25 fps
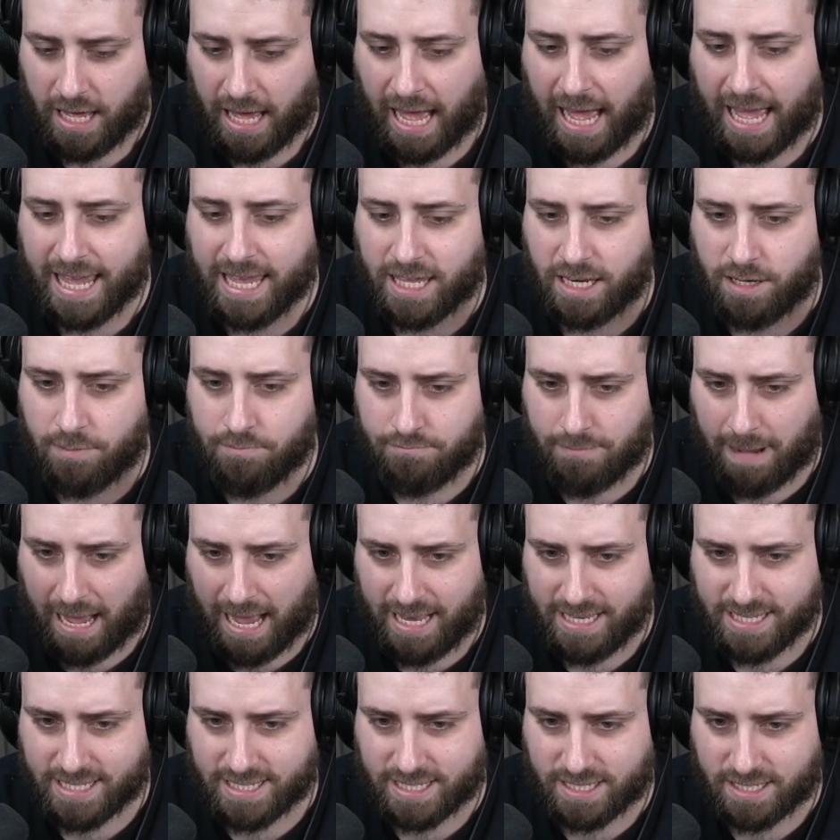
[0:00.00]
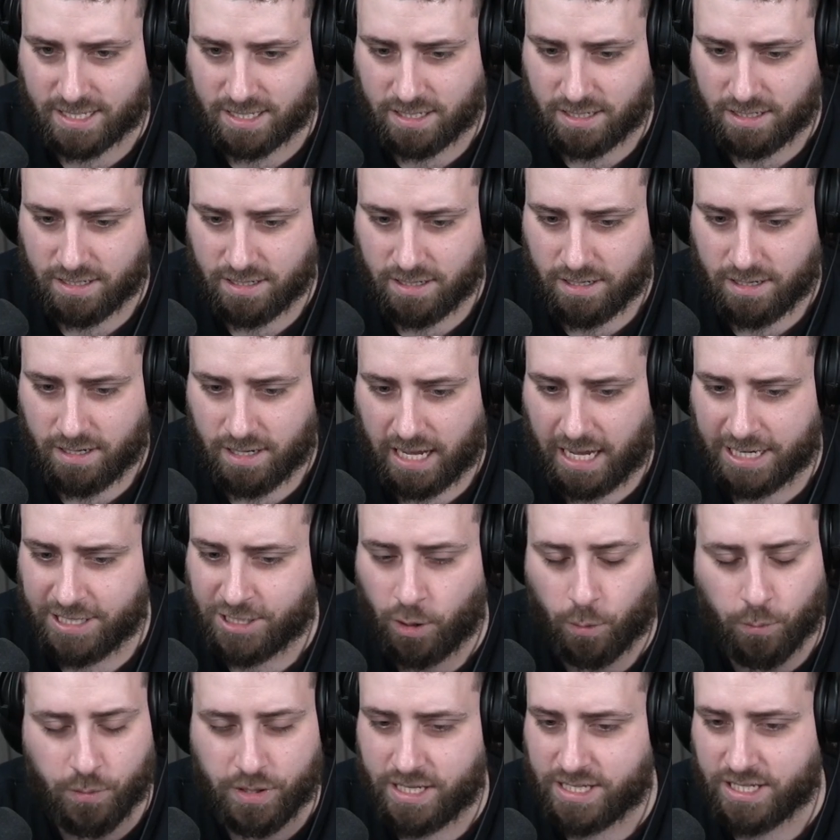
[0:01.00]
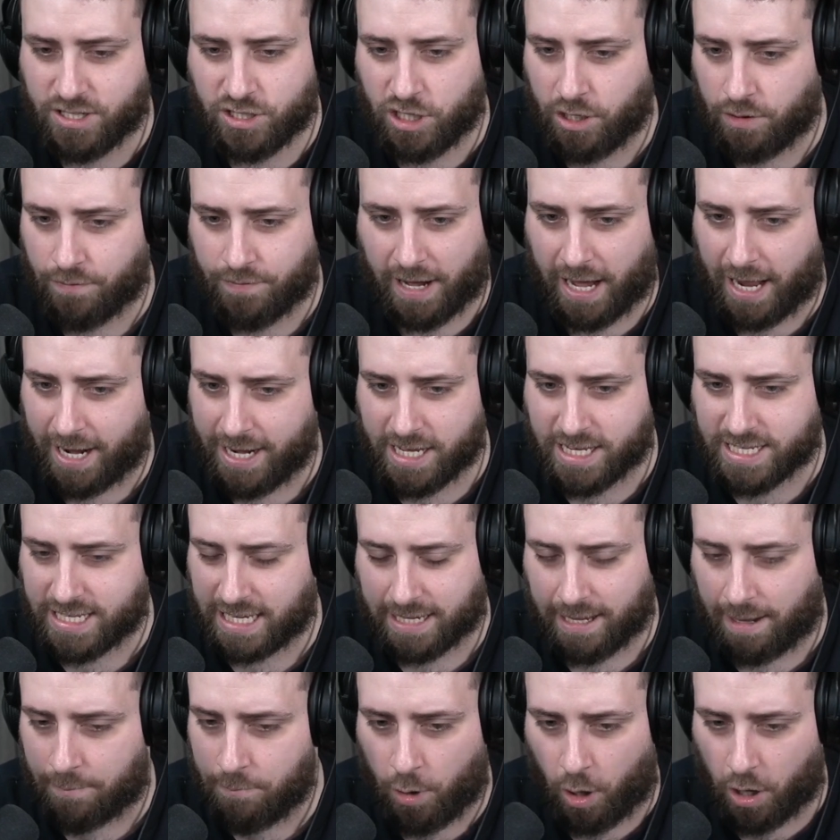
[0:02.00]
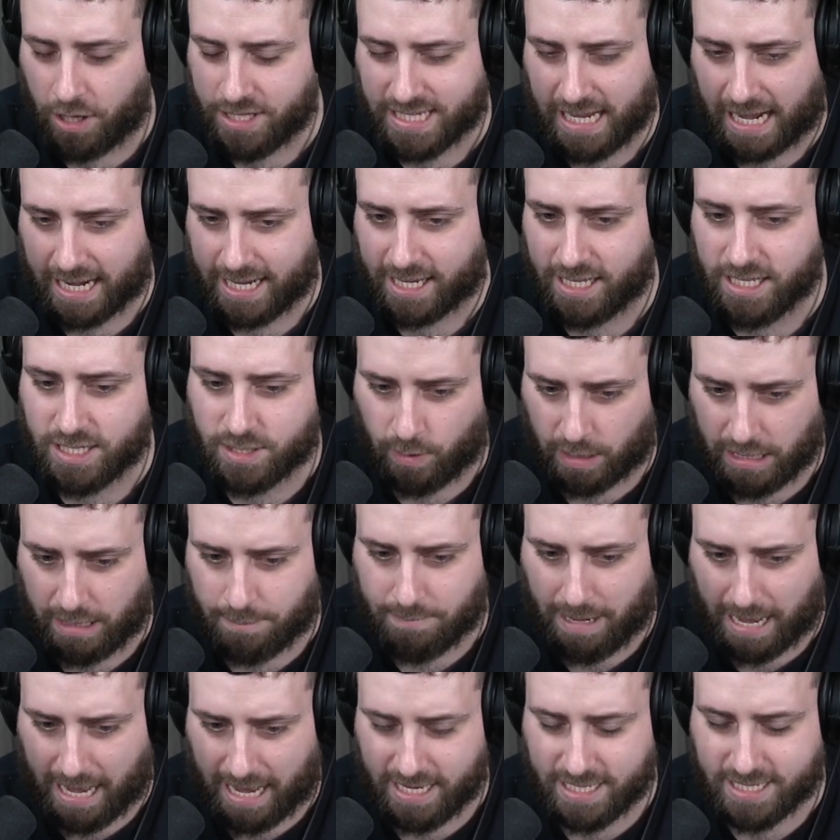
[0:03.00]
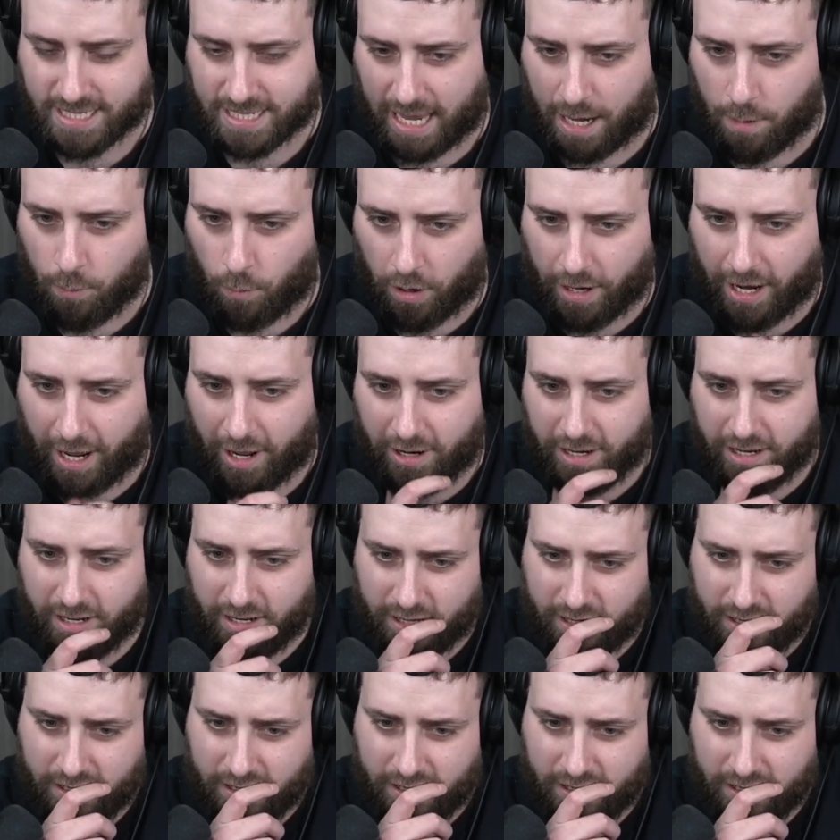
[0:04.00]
I can Amass. Don't need to Giovanni because I'm not attacking. So I'll Amass, get 1 in.